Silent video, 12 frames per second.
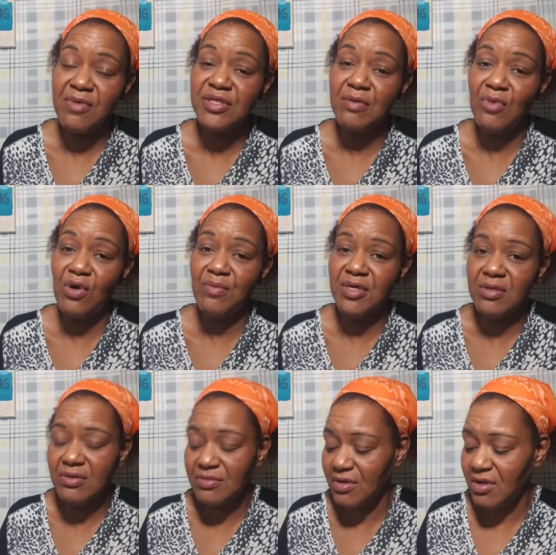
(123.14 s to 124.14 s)
at the moment.
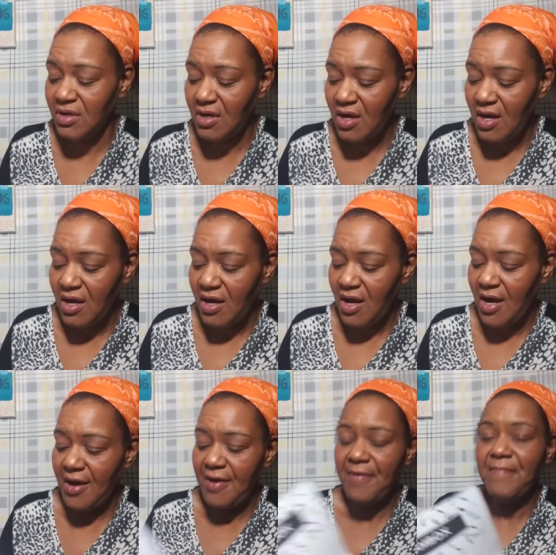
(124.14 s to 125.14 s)

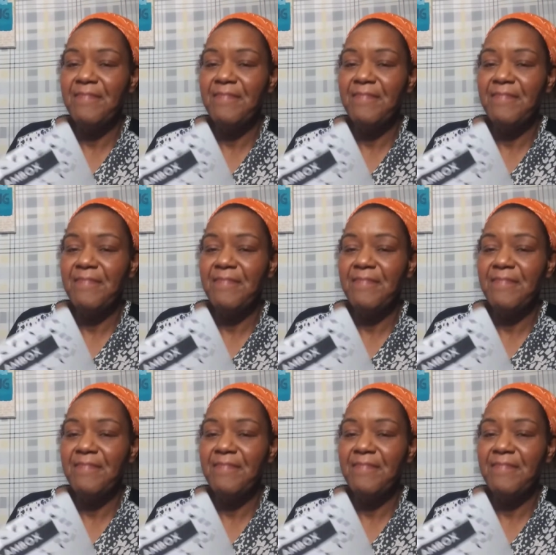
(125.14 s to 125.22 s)
Um,